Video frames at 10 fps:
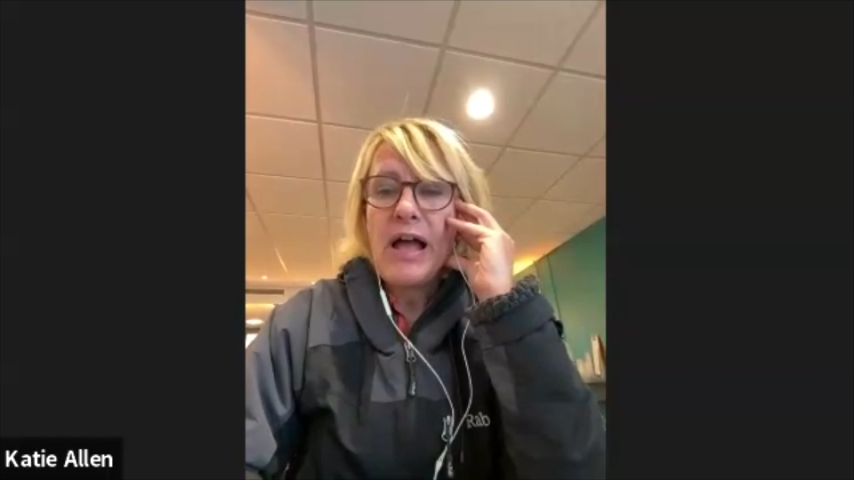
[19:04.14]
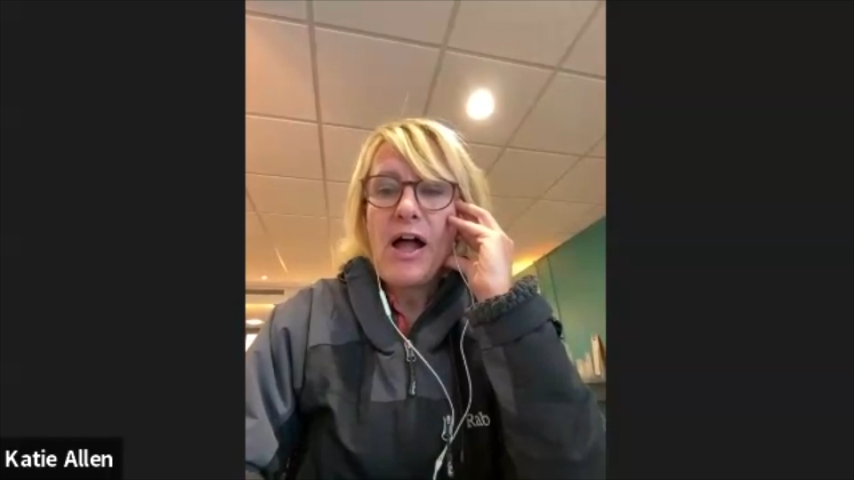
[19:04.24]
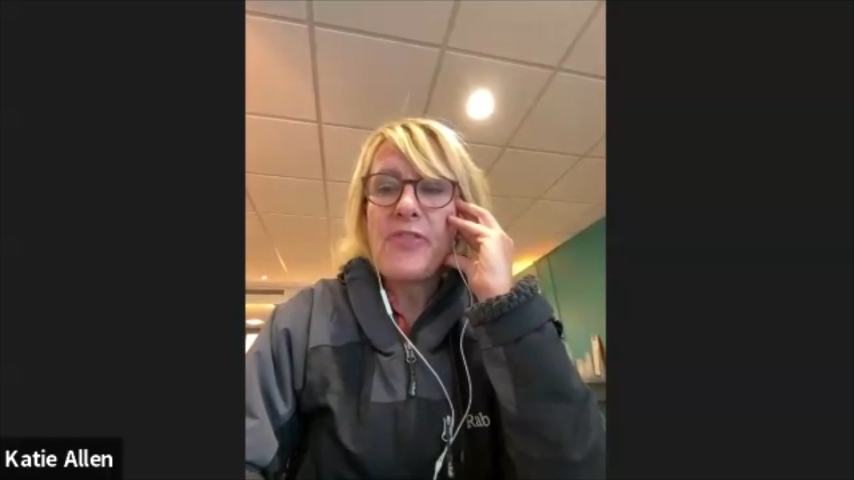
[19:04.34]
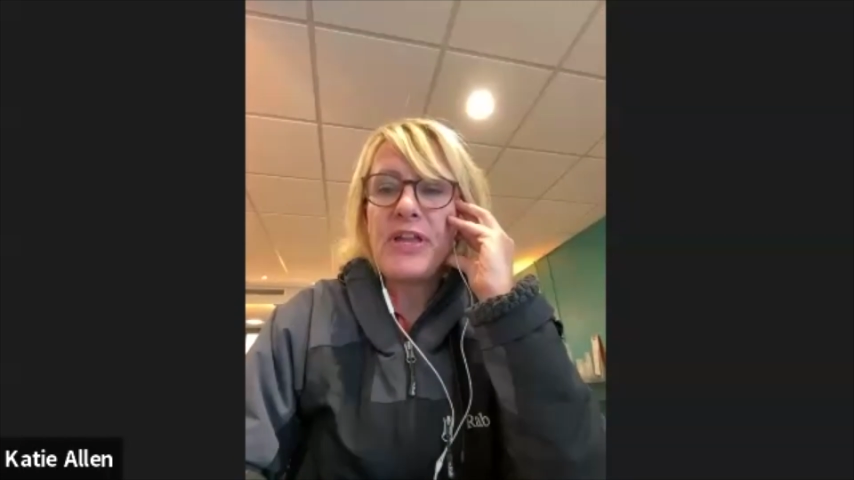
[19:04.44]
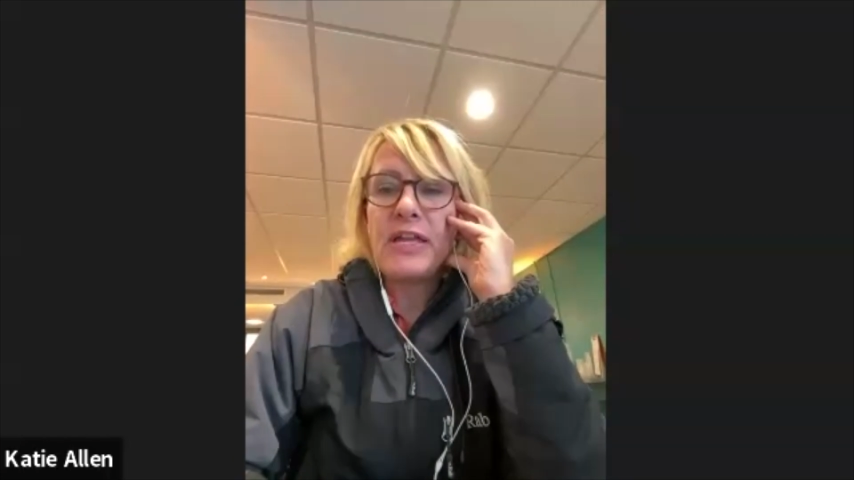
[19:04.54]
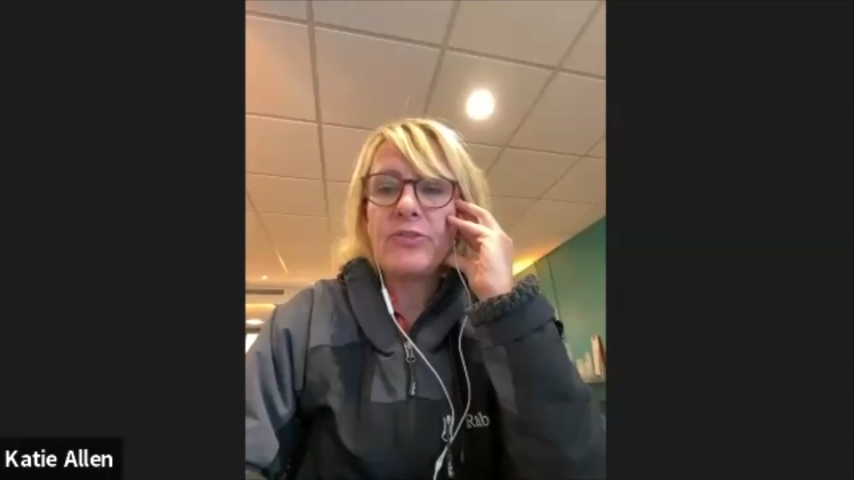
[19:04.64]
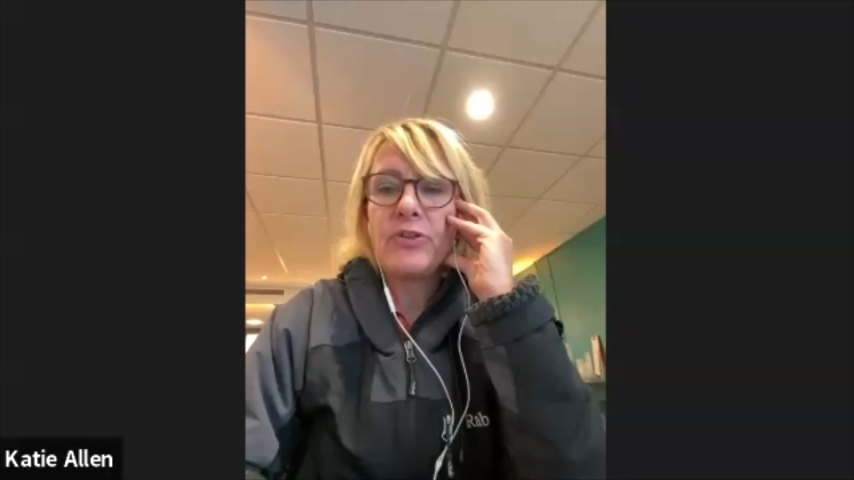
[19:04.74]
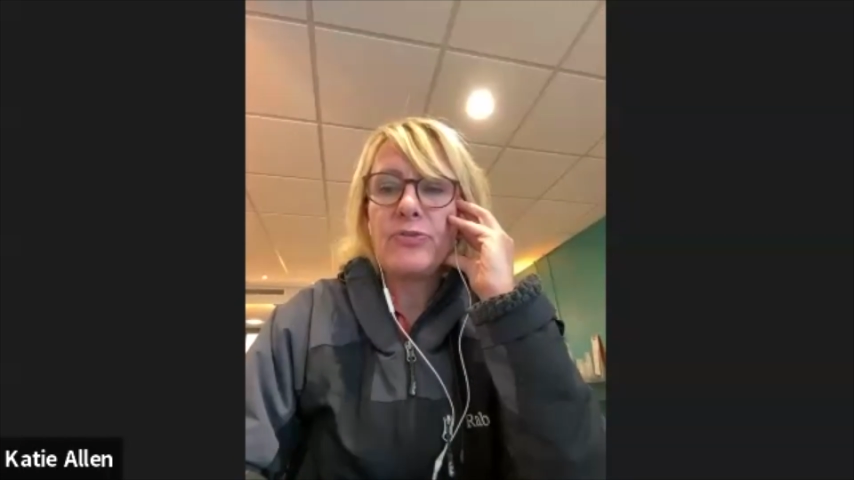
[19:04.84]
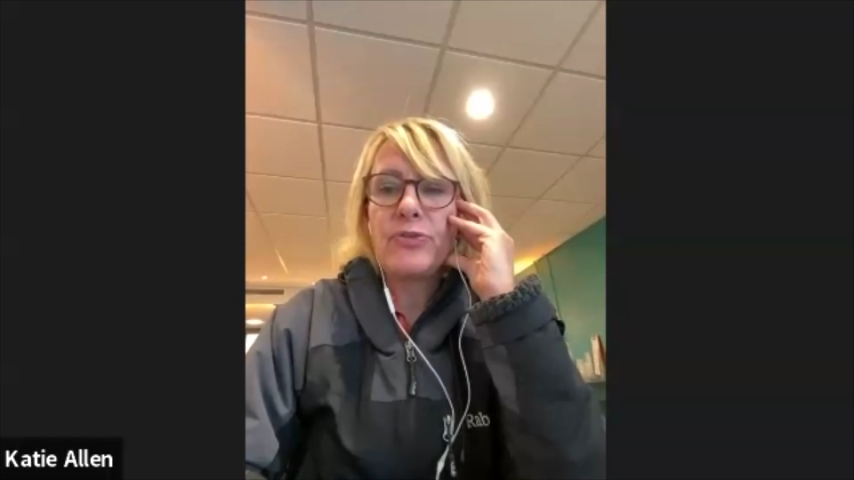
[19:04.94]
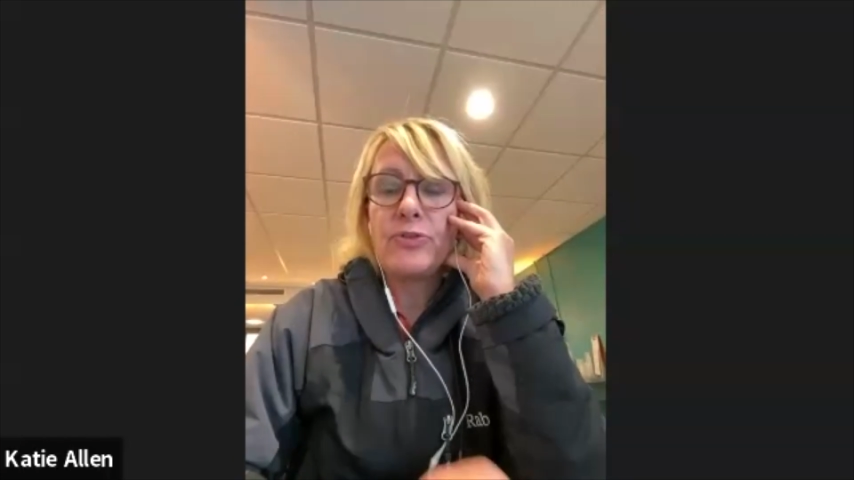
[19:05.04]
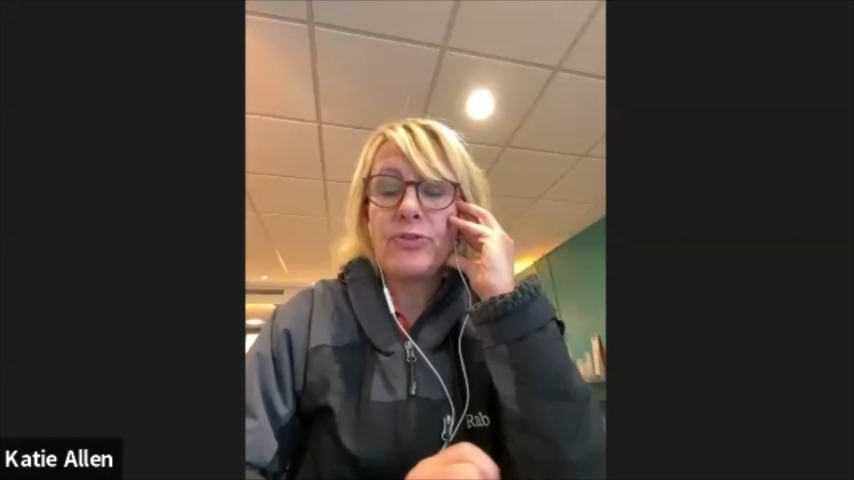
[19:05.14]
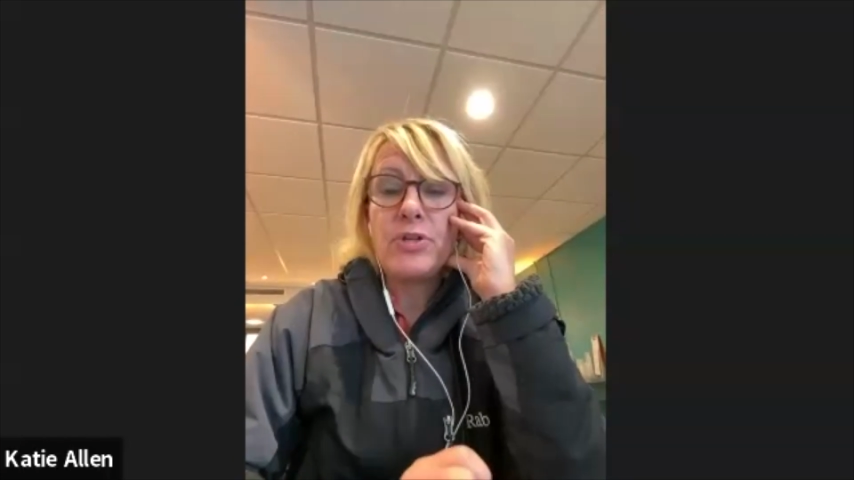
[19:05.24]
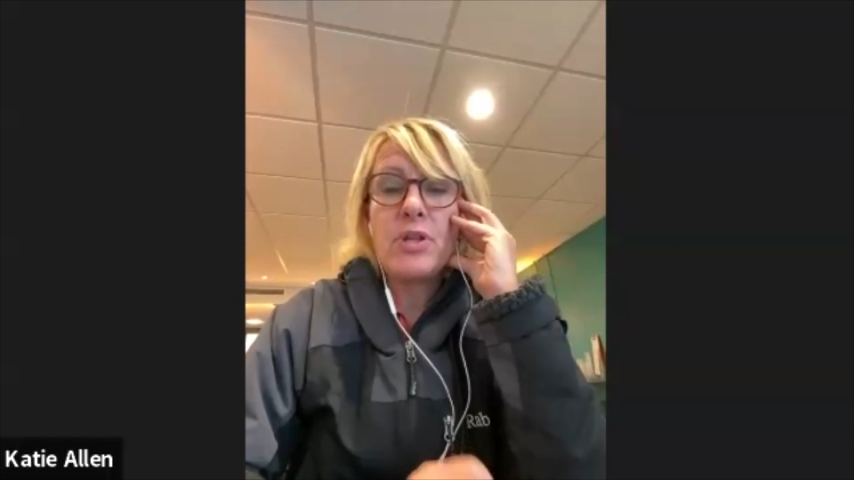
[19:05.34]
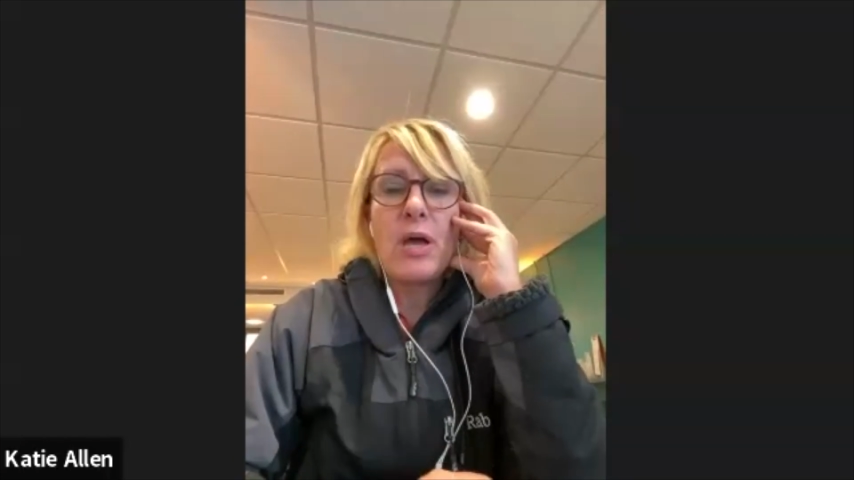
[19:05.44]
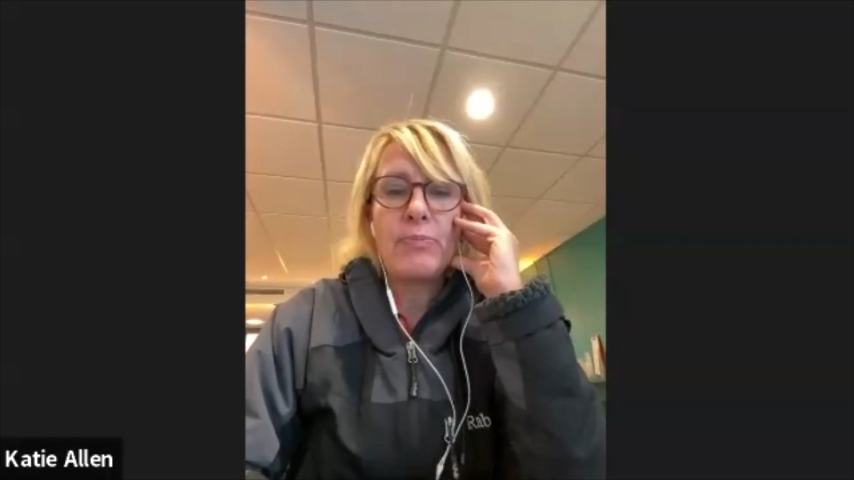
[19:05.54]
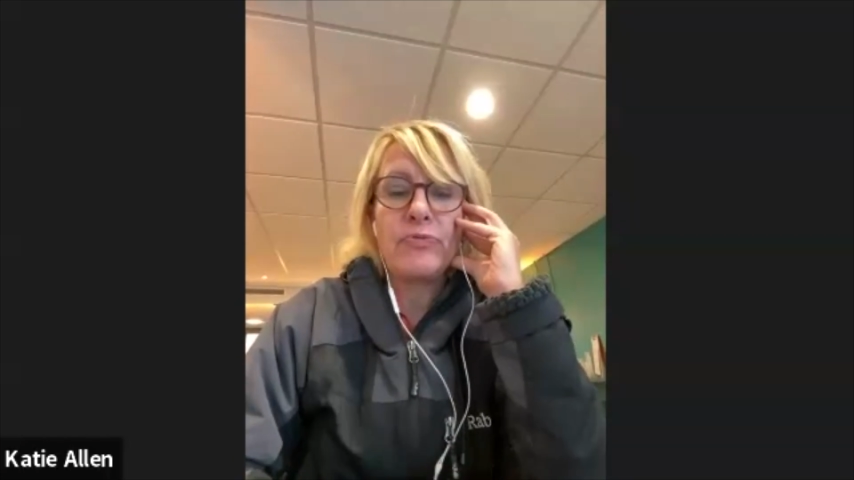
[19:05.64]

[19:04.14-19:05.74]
I think the nub